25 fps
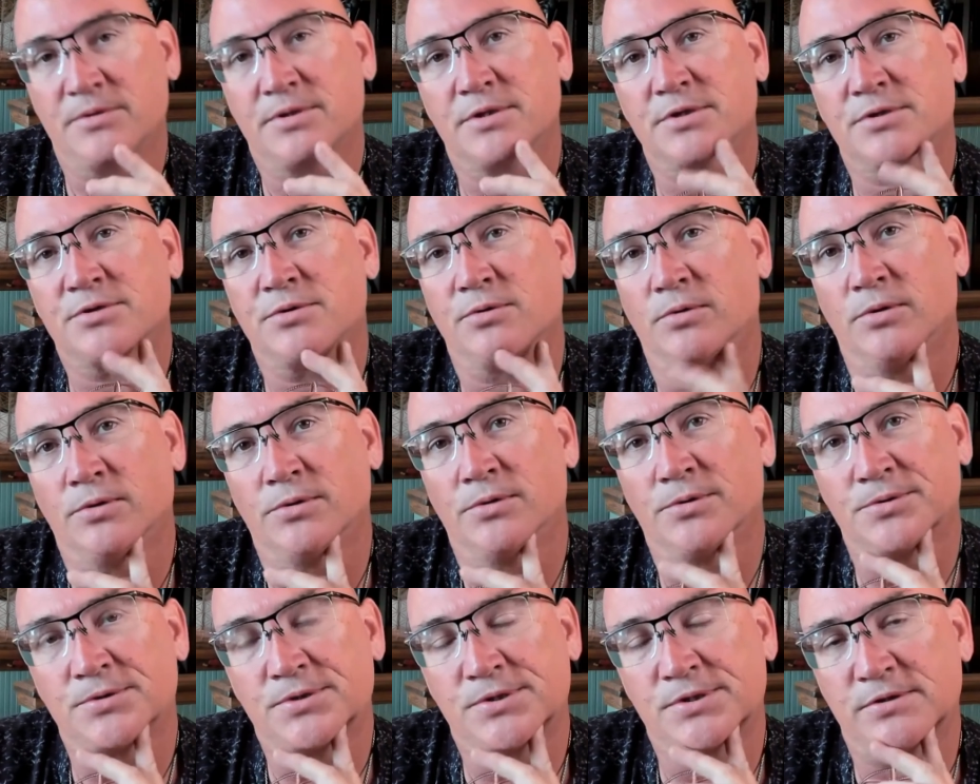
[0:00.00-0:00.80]
with the
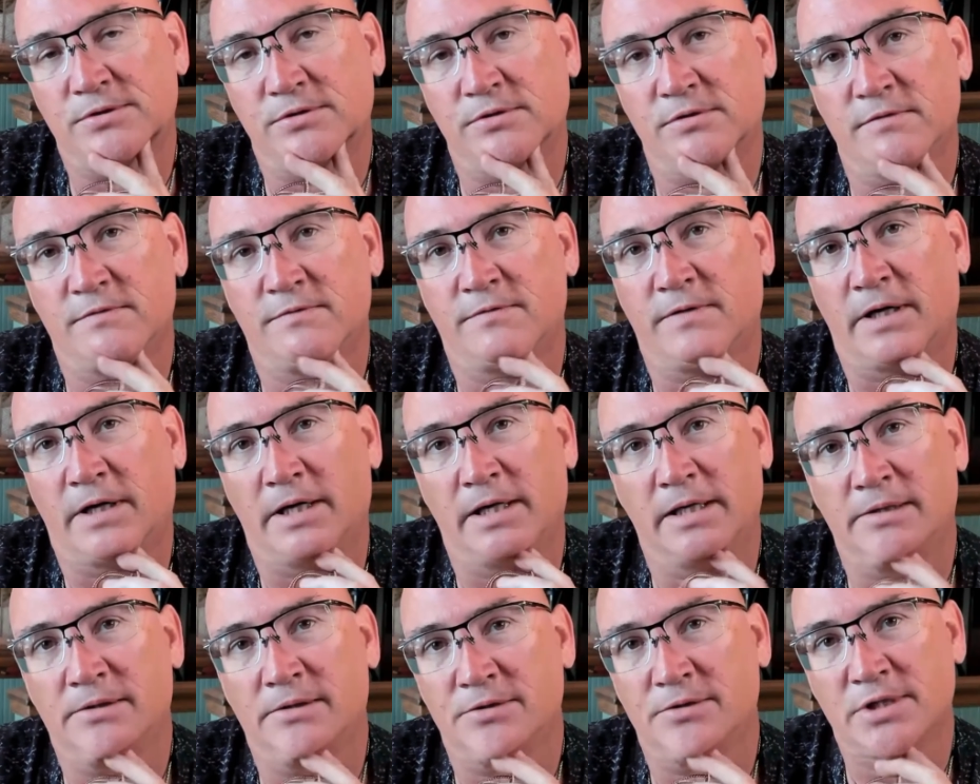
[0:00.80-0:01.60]
tools to
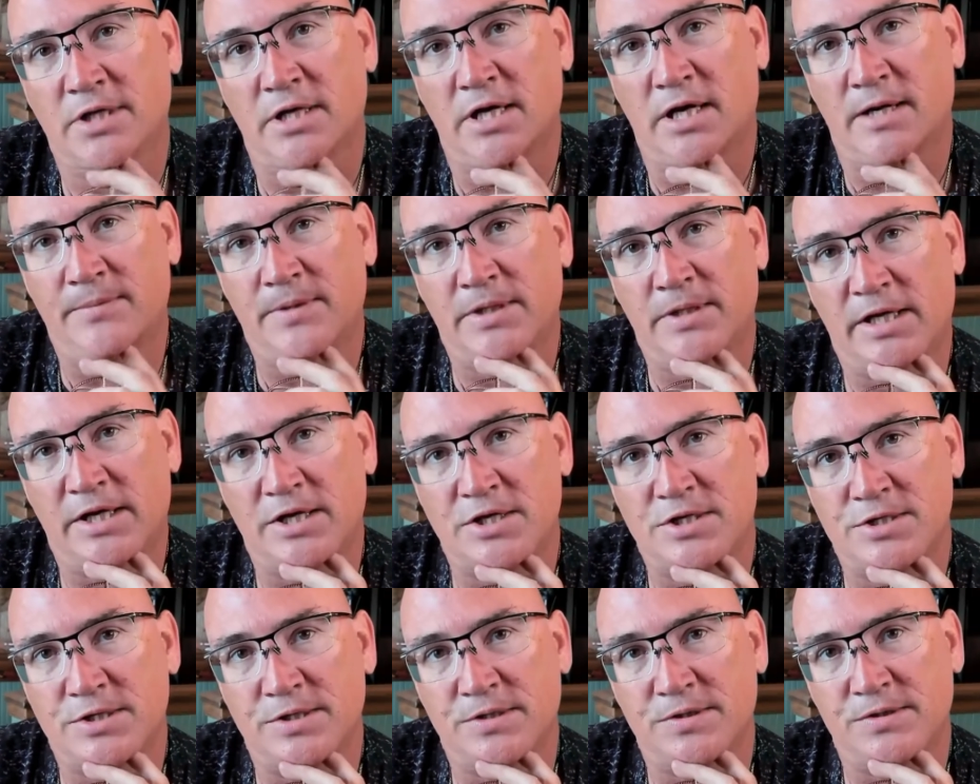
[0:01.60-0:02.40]
find those
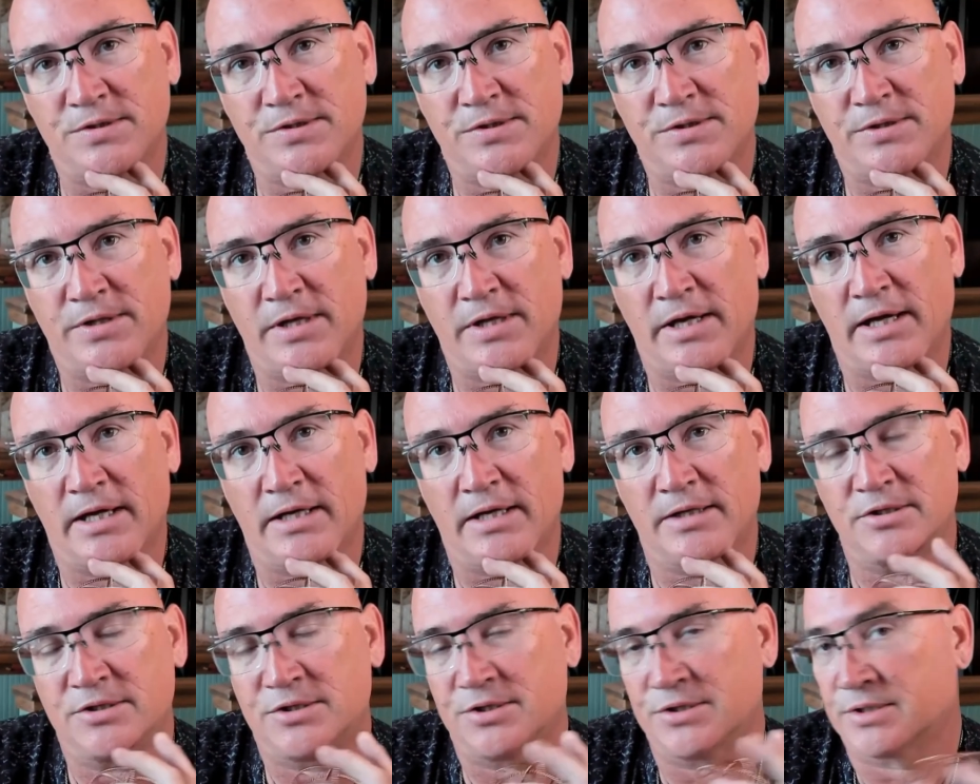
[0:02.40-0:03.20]
combinations
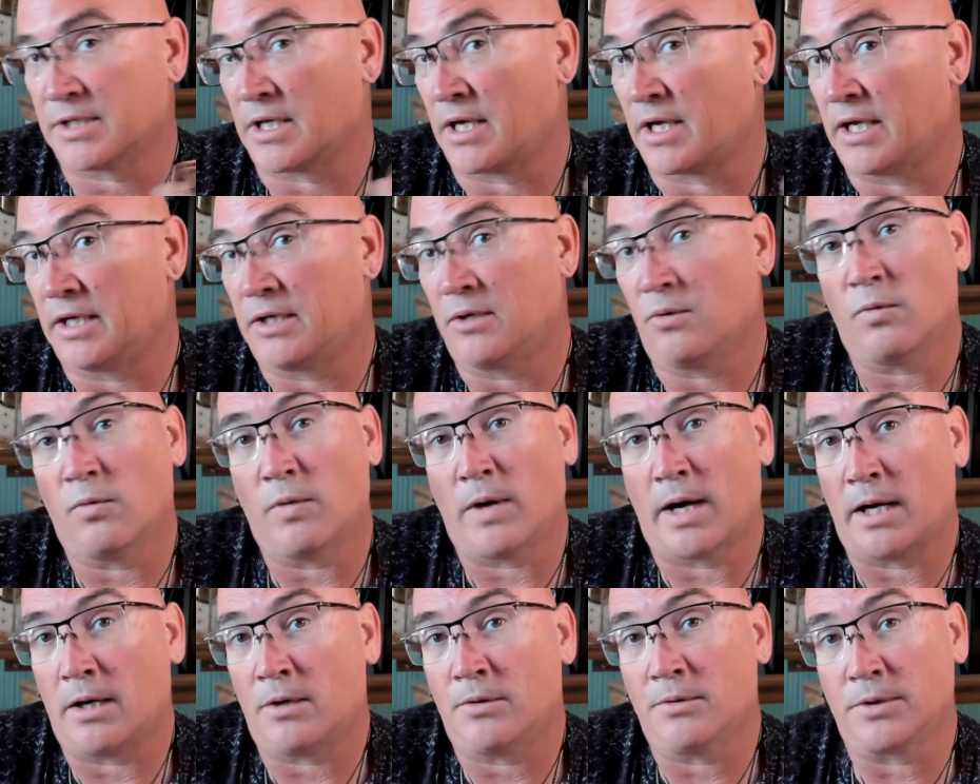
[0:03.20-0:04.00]
that just kind of
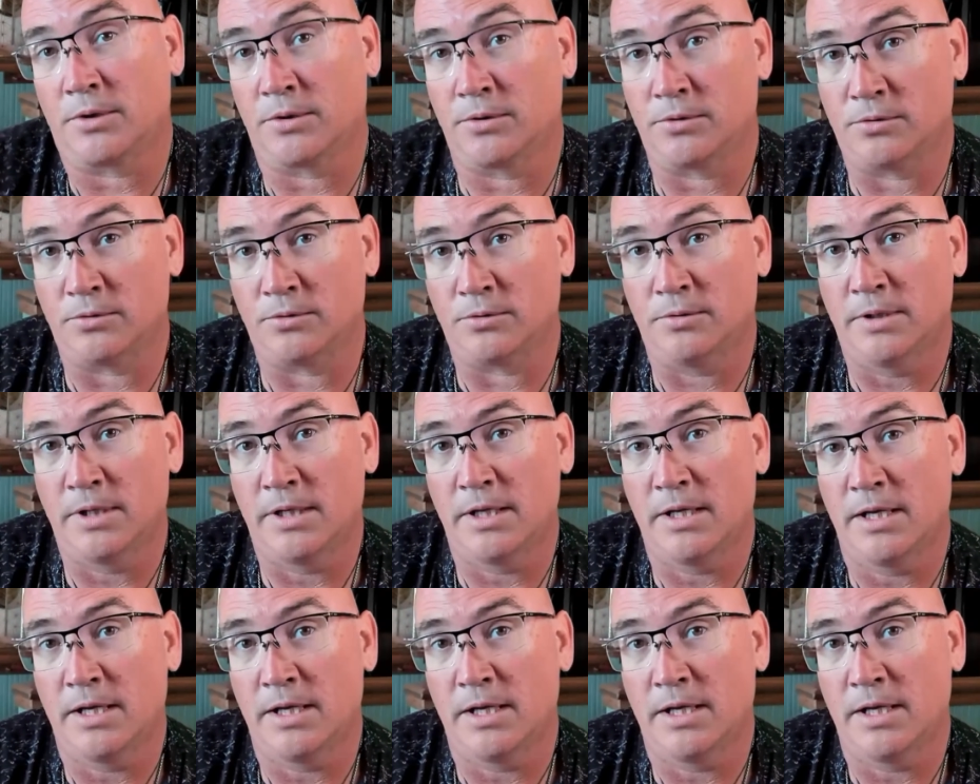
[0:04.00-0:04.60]
wow you